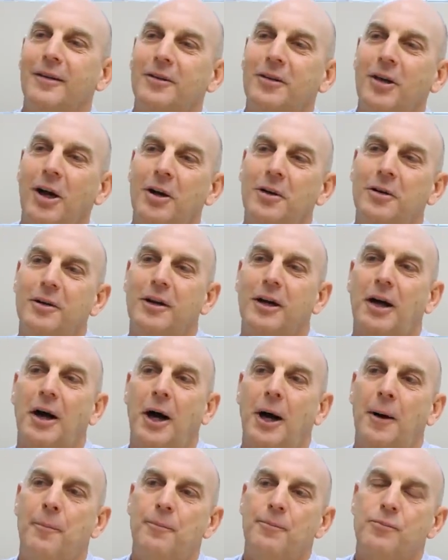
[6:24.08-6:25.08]
so
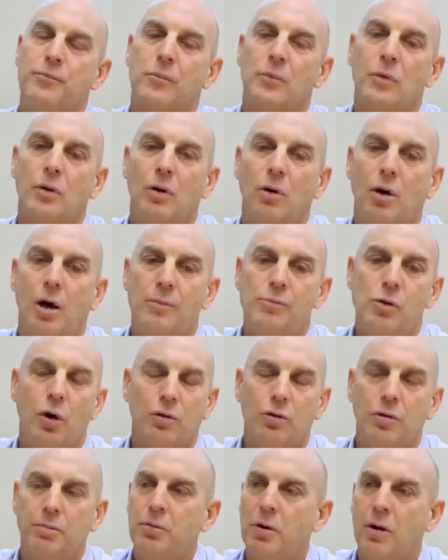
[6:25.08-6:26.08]
um, i'm
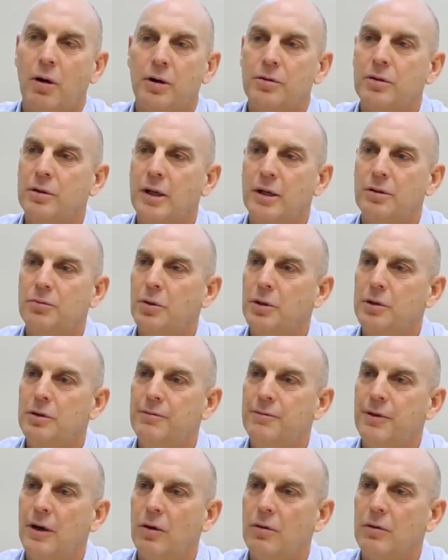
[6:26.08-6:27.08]
not surprised that that's what you
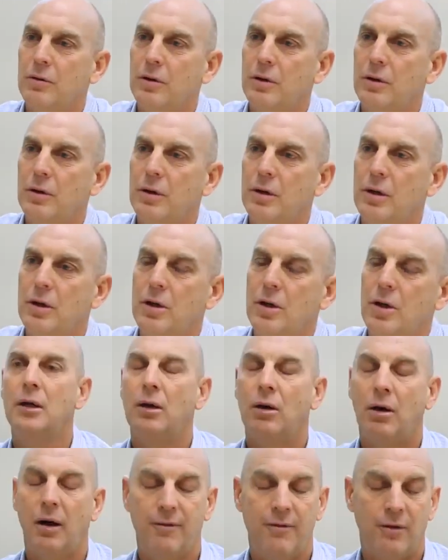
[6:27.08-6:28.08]
felt right
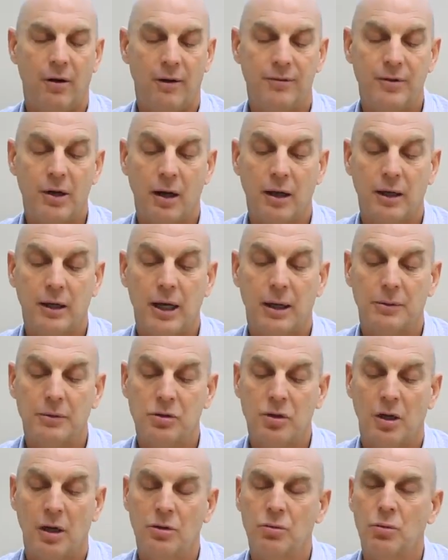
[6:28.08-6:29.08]
I've, I've done it a couple
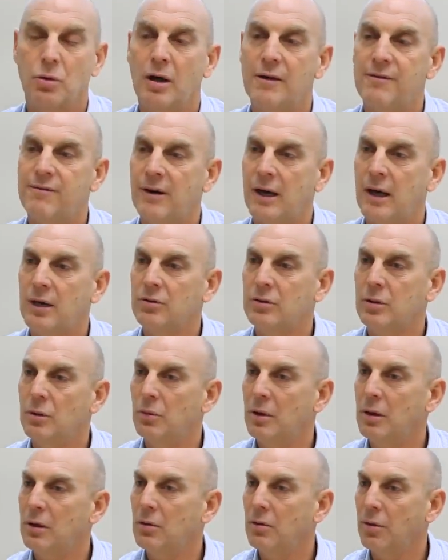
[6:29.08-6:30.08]
of times where i fasted
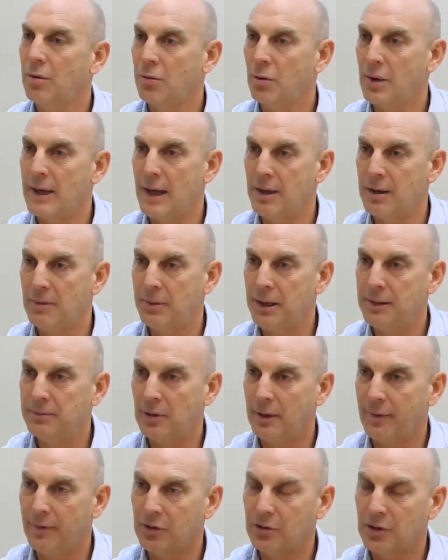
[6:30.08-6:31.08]
with two or three other
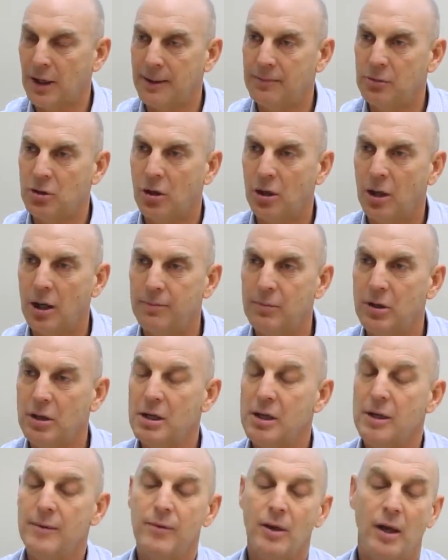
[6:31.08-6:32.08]
people at the same time
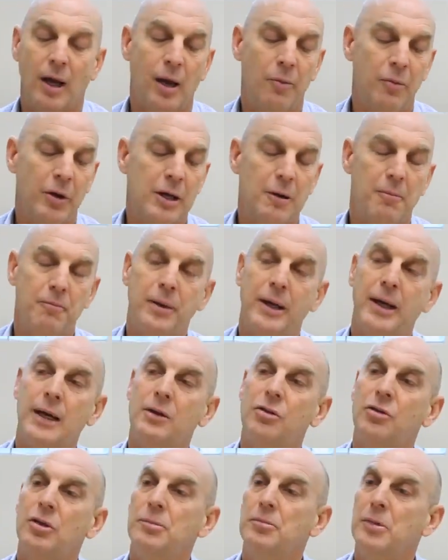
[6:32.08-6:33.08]
and we
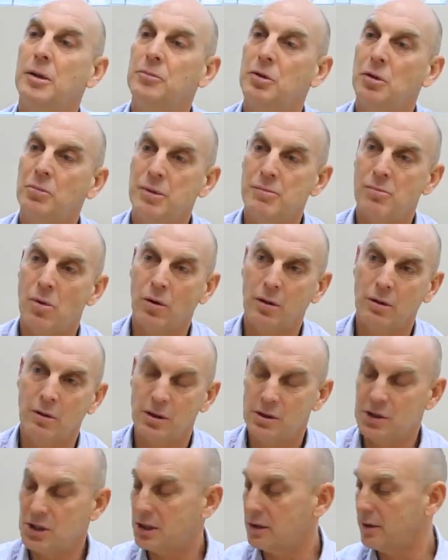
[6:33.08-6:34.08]
compared symptoms and we
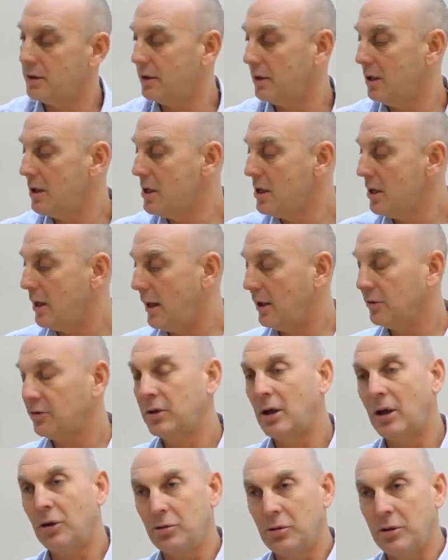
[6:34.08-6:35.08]
monitored each other,
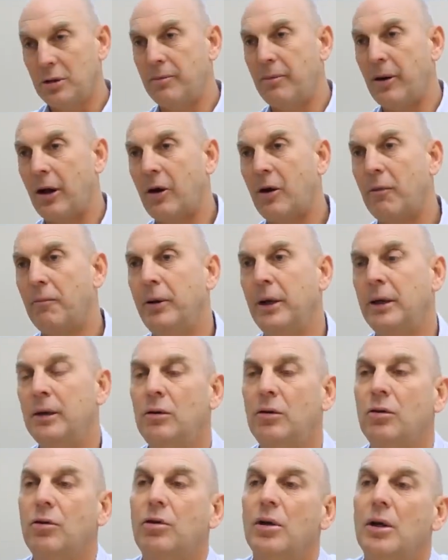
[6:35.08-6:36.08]
ourselves with the
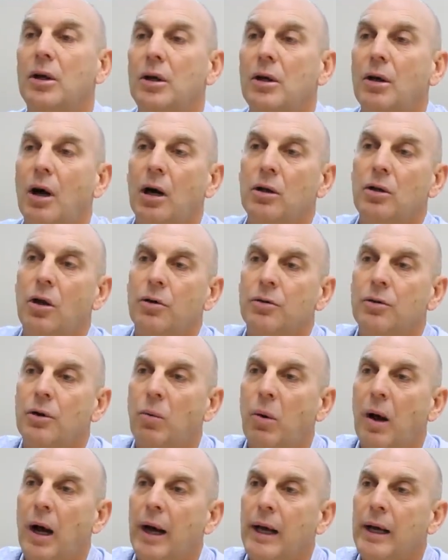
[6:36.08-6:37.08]
bioimpedance along
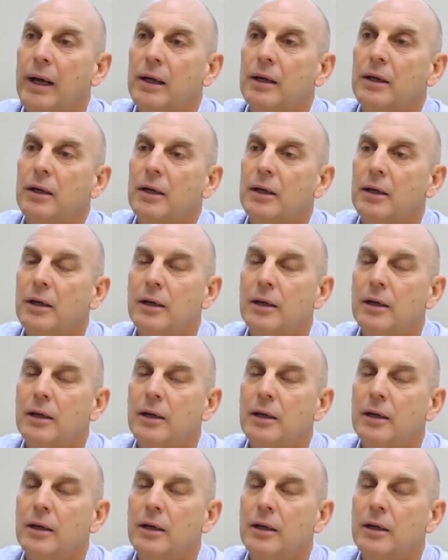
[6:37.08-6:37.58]
the way.